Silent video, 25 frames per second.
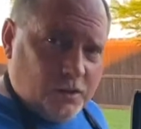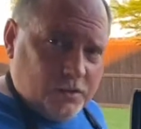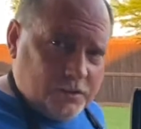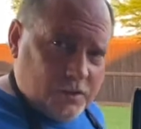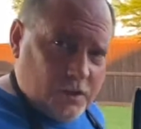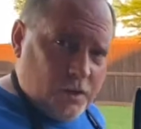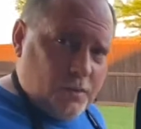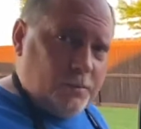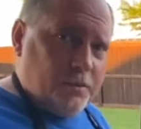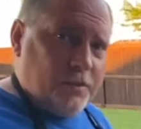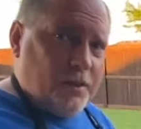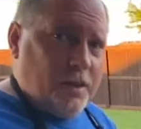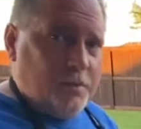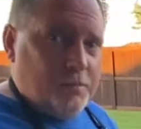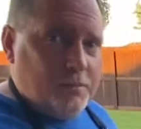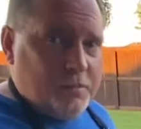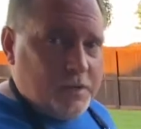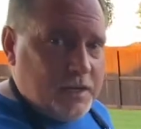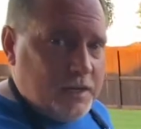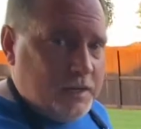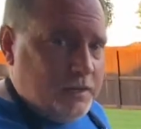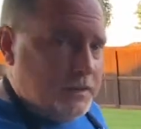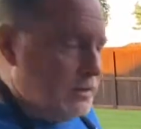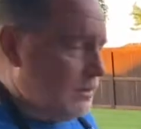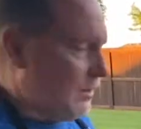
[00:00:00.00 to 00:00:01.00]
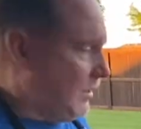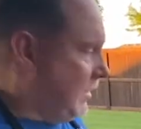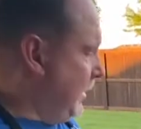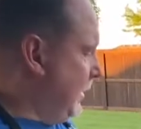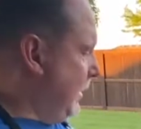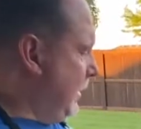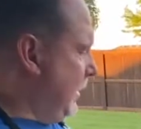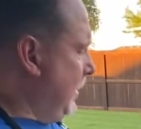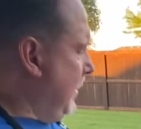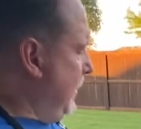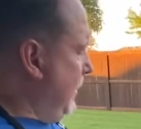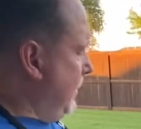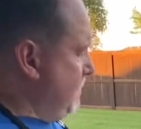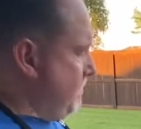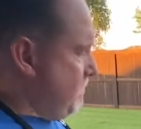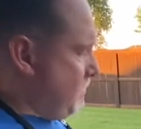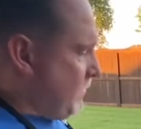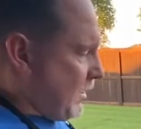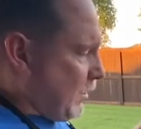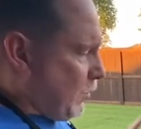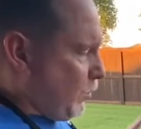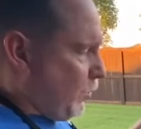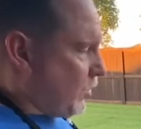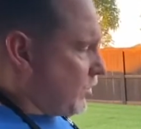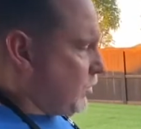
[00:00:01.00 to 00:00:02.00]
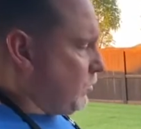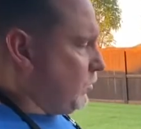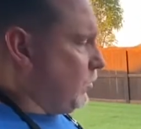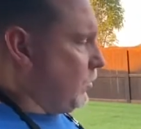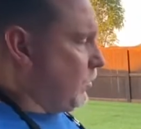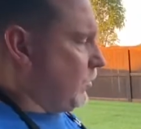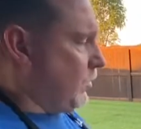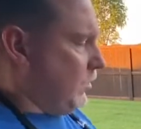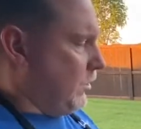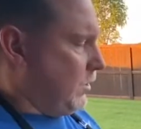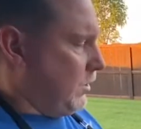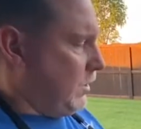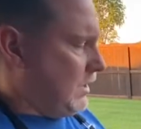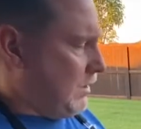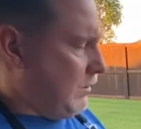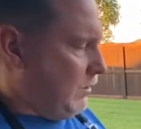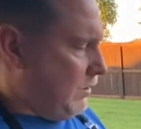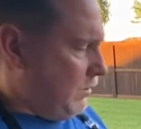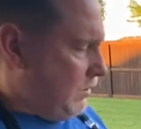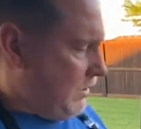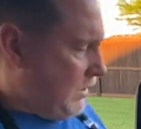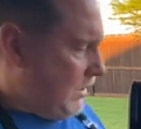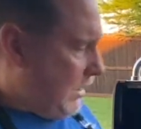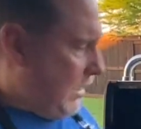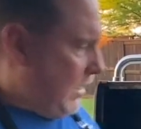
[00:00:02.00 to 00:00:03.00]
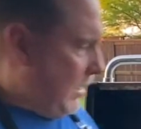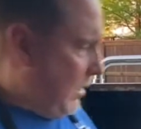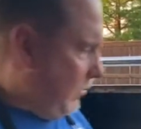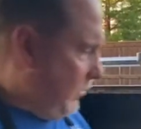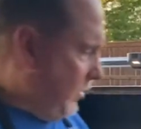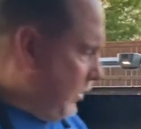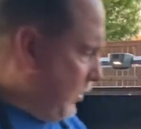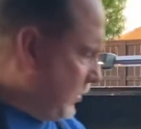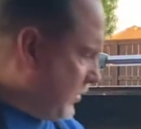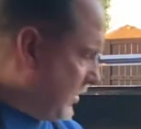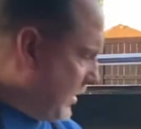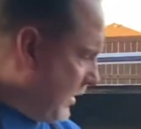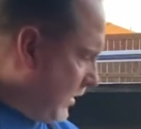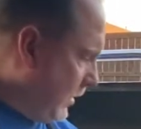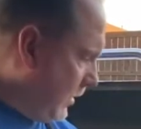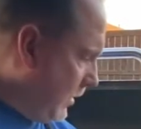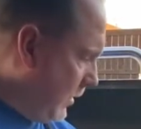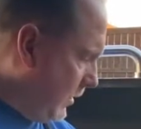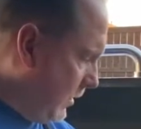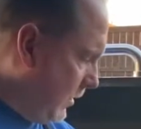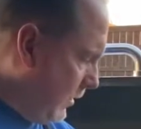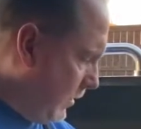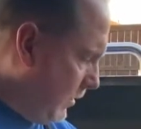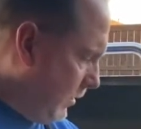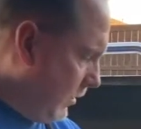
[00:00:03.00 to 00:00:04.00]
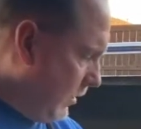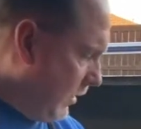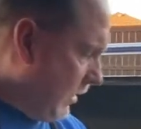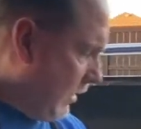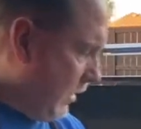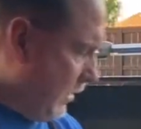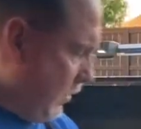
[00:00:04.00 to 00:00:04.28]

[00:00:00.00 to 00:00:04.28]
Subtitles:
top of that meat. It works real good. Today I'm using the